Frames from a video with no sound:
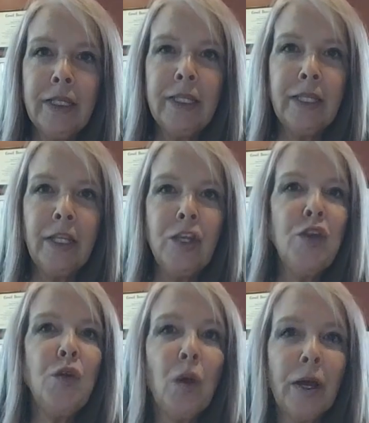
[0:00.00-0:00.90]
the
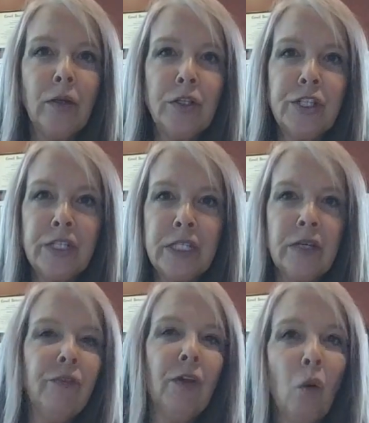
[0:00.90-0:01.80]
new energies
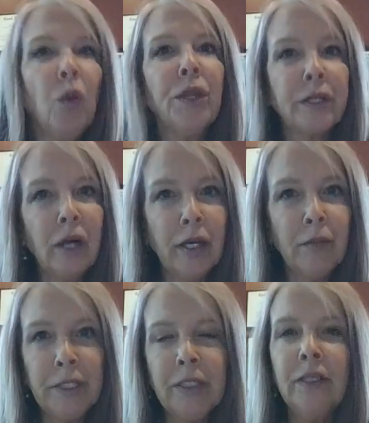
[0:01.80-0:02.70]
of the old
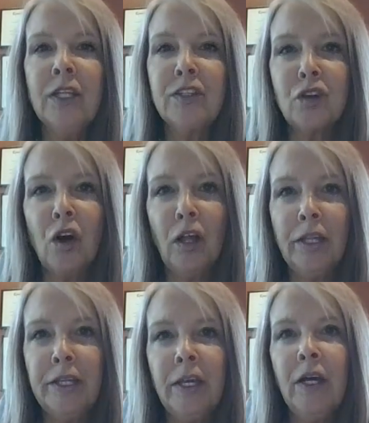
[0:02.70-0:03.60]
economy. Let's call
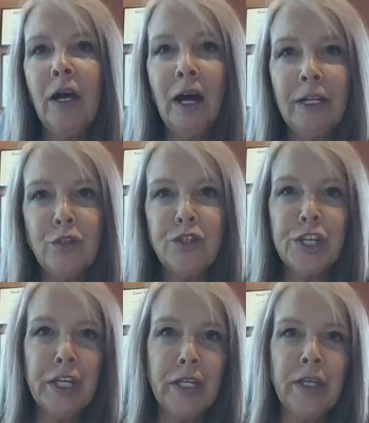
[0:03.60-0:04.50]
it
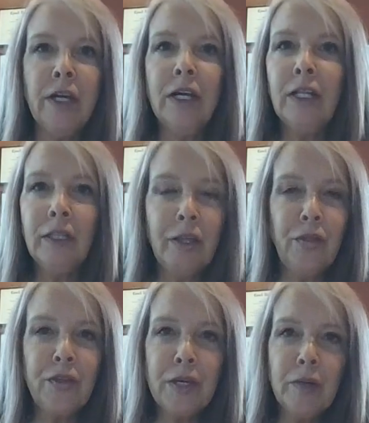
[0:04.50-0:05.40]
hydrogen,
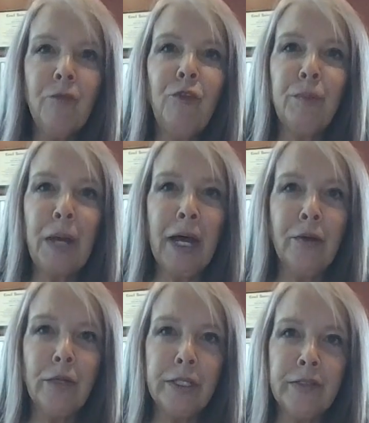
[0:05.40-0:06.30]
lithium for
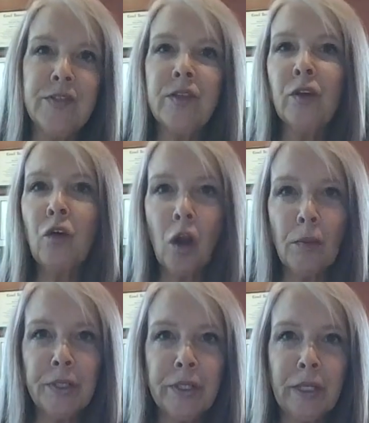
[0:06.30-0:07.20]
batteries,
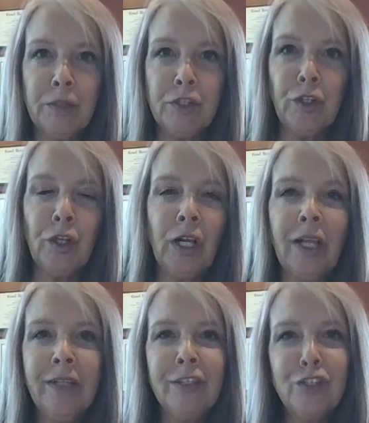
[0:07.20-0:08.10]
carbon capture,
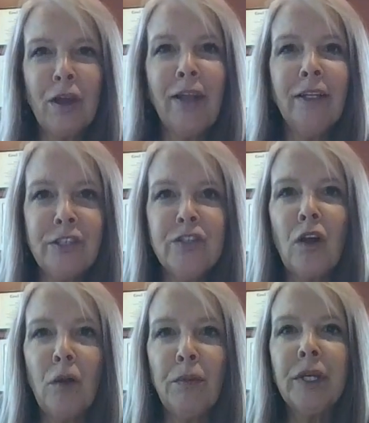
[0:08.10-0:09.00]
the strategies
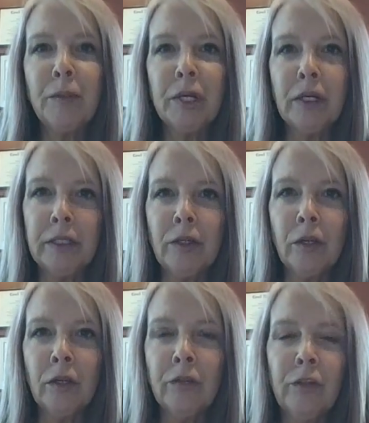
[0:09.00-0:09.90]
are all becoming
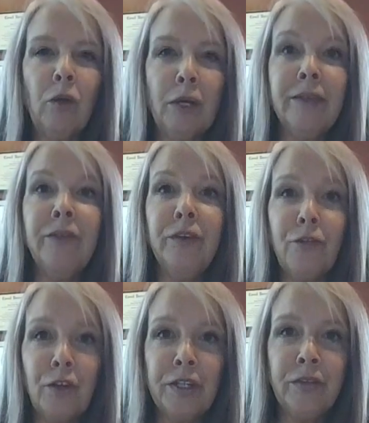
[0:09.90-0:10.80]
clearer. They're quite
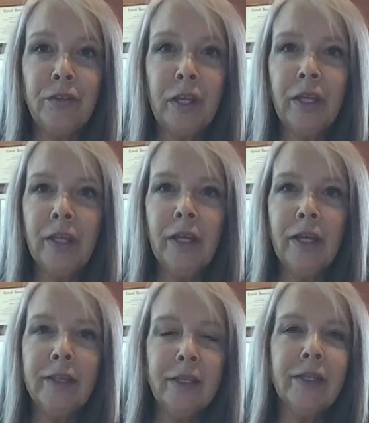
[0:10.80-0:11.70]
different. And
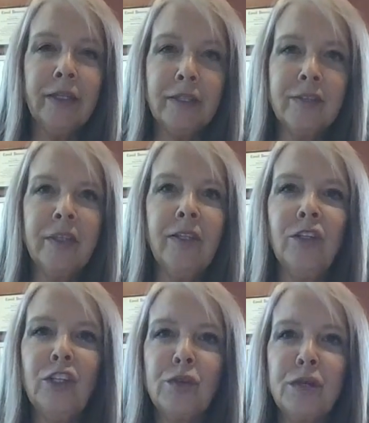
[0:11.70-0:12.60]
I think that it's an
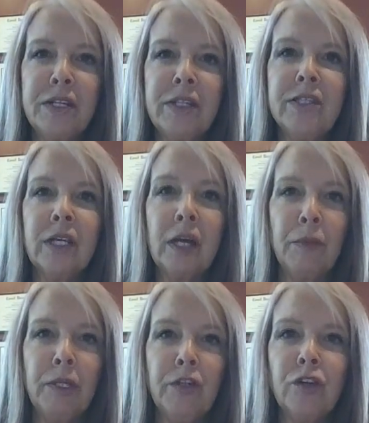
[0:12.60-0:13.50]
industry that's
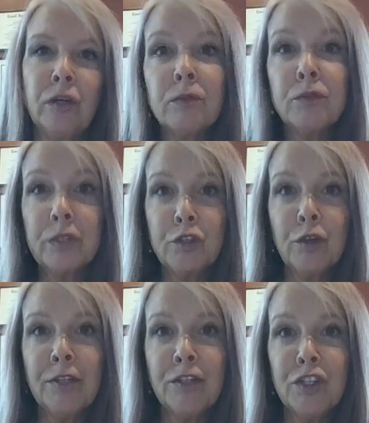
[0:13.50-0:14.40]
coming to terms with the
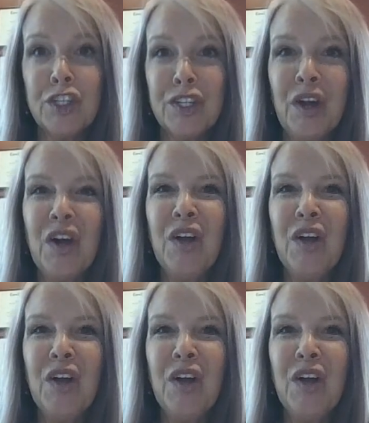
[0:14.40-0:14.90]
transition